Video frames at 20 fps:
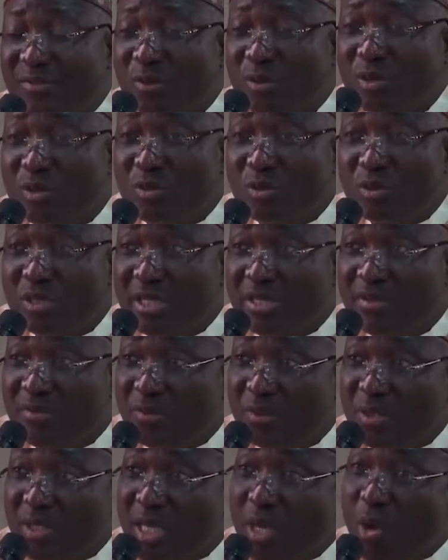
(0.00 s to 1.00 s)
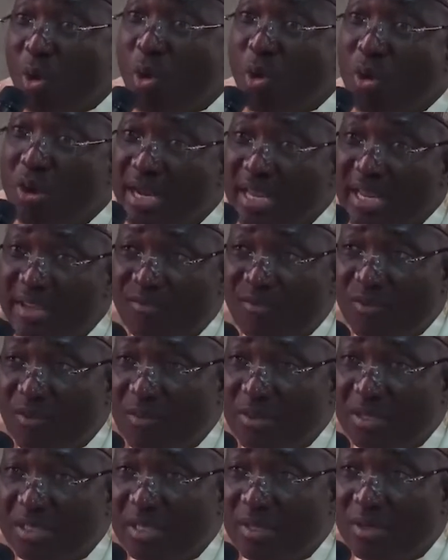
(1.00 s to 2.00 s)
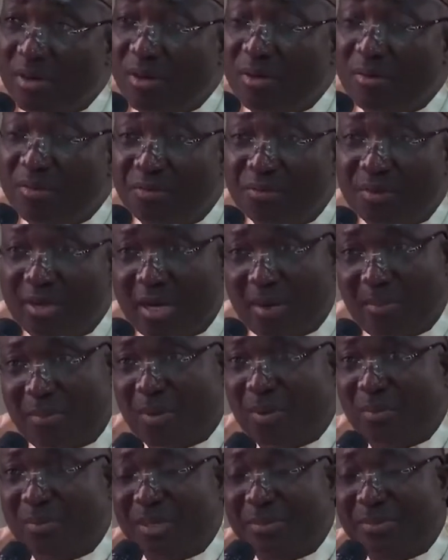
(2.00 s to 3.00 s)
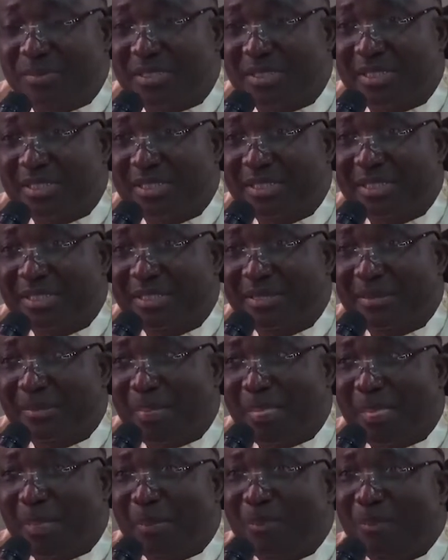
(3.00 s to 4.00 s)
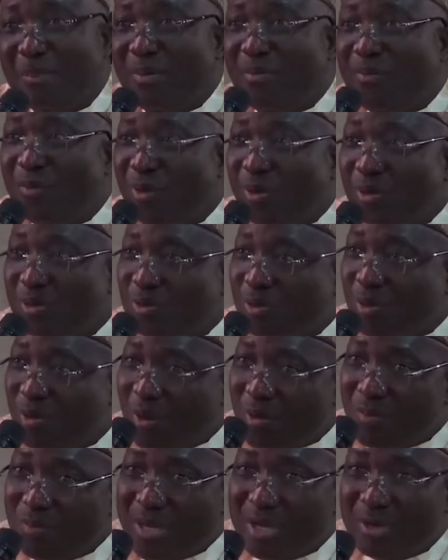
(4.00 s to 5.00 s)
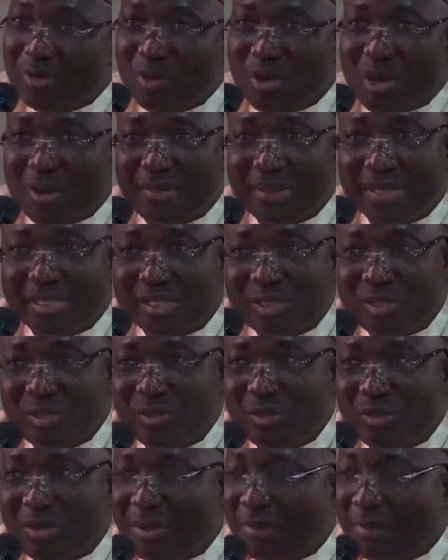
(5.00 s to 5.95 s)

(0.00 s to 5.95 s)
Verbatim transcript: for you to give you the, all the information of our problems. But for us to come here, to come and see you